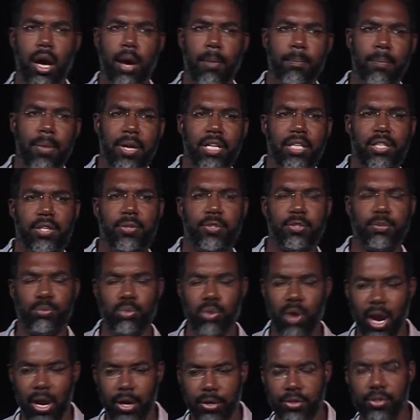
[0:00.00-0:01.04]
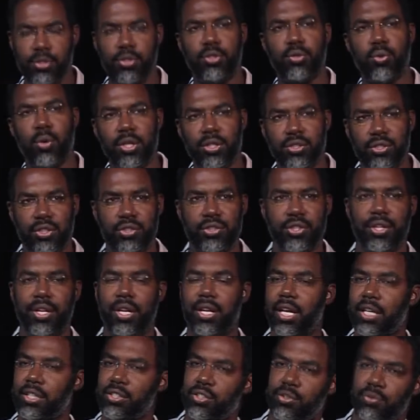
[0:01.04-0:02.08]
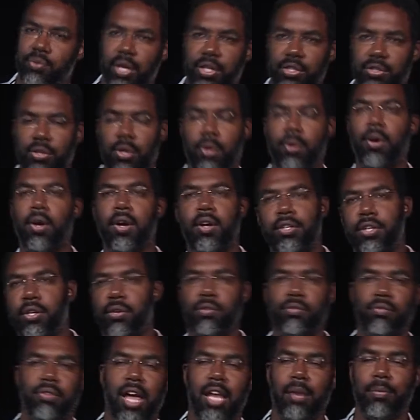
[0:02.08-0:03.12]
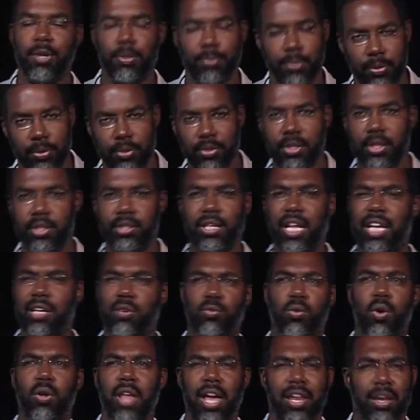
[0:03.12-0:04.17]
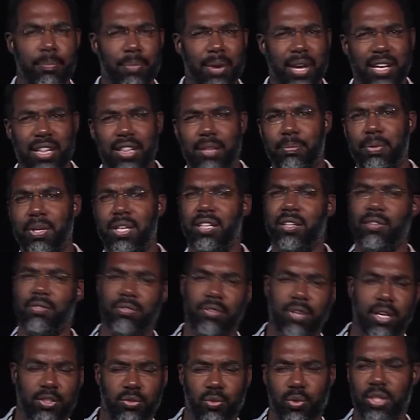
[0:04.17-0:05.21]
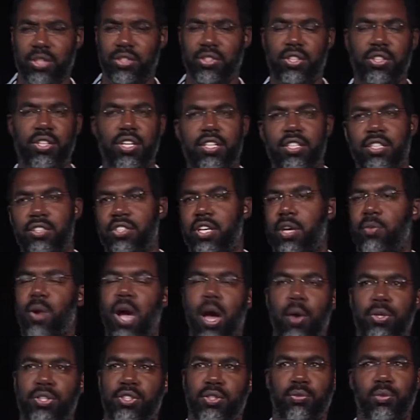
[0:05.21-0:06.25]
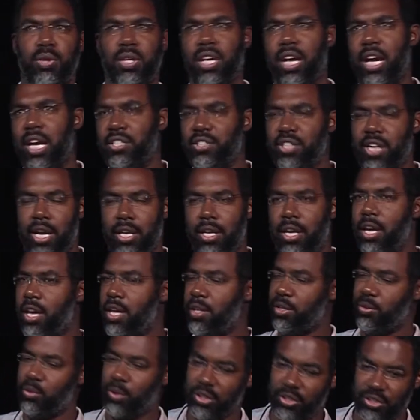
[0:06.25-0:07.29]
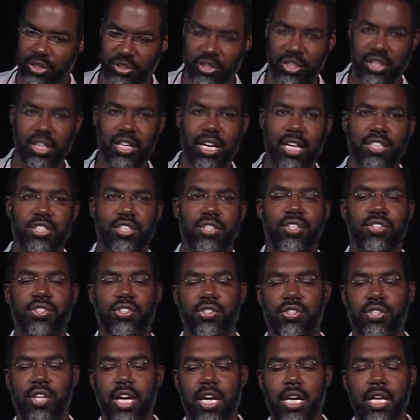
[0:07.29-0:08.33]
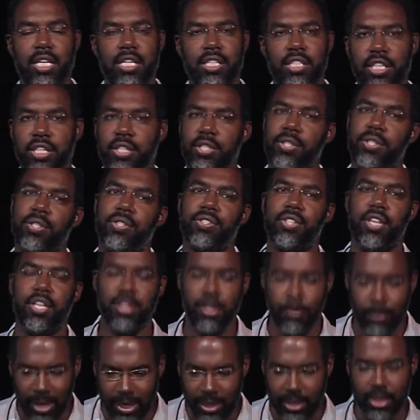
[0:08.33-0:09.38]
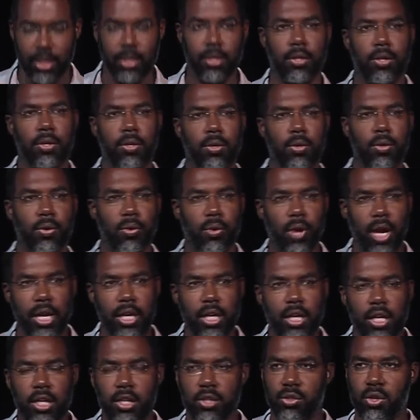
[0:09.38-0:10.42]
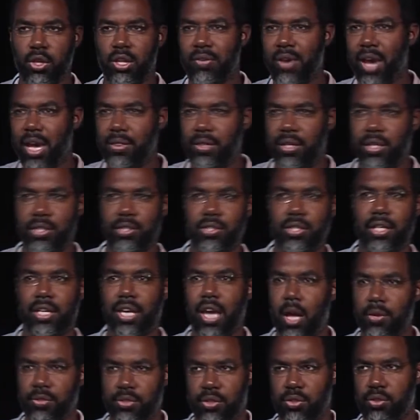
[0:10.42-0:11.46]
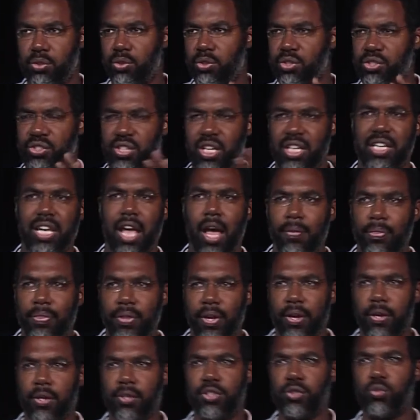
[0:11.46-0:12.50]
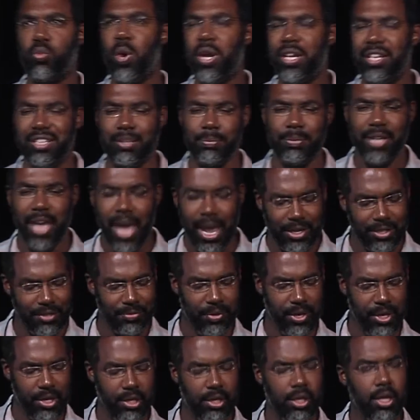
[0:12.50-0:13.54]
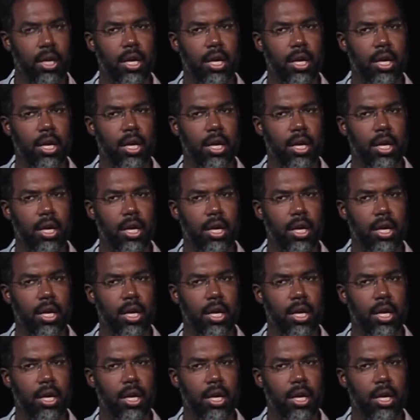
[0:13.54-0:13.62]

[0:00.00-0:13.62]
many years prior to the 2016 election, right? So, Vladimir Putin didn't like roll out of bed in the middle of 2016 and say, wow, we should really hijack the 2016 election. This is years in the making, right? So they've had these accounts that are sort of sitting out there just waiting to be activated